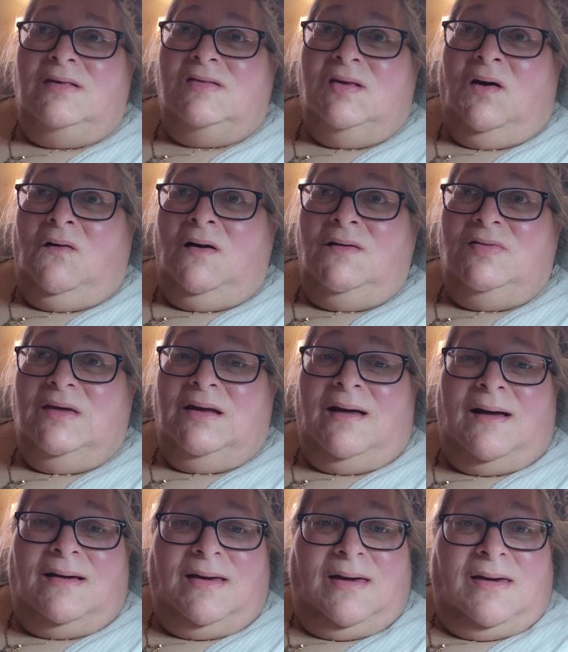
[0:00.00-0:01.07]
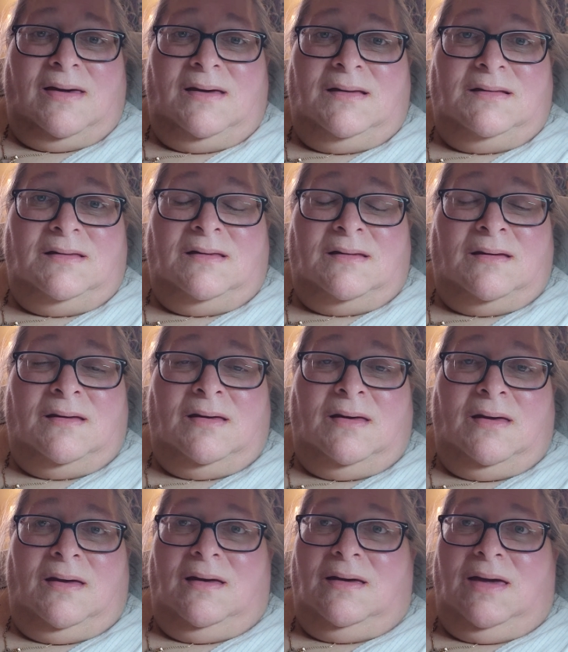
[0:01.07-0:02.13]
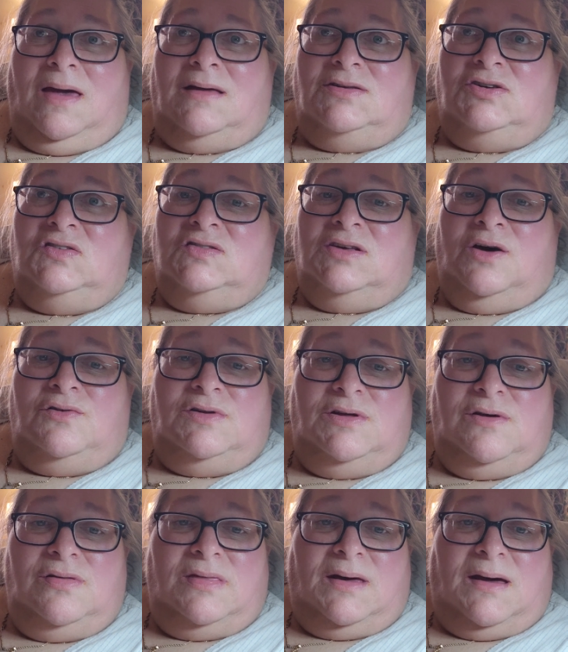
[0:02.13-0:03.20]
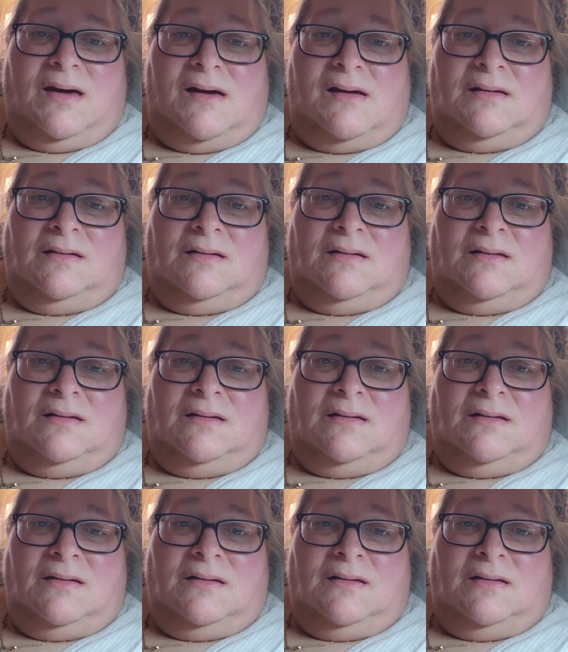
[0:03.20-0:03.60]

hard that I can't just go do that.